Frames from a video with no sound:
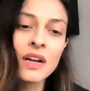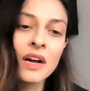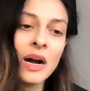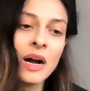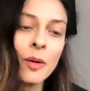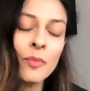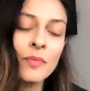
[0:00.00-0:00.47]

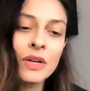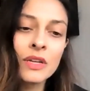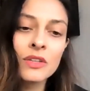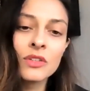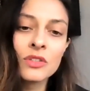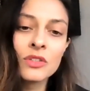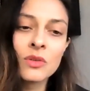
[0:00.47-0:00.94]

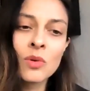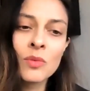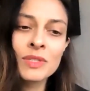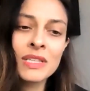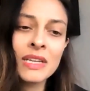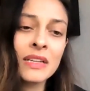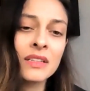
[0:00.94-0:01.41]
what
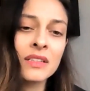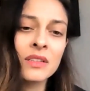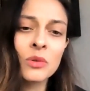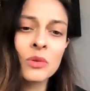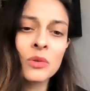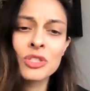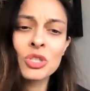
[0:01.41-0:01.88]
was it,
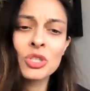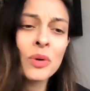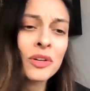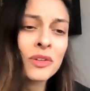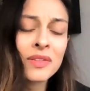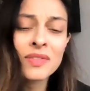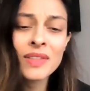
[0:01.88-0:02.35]
over
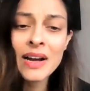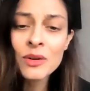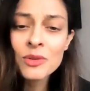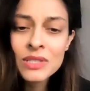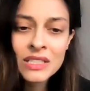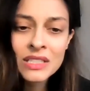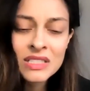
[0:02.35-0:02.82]

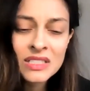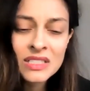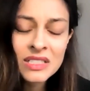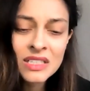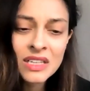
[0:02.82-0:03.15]
200,000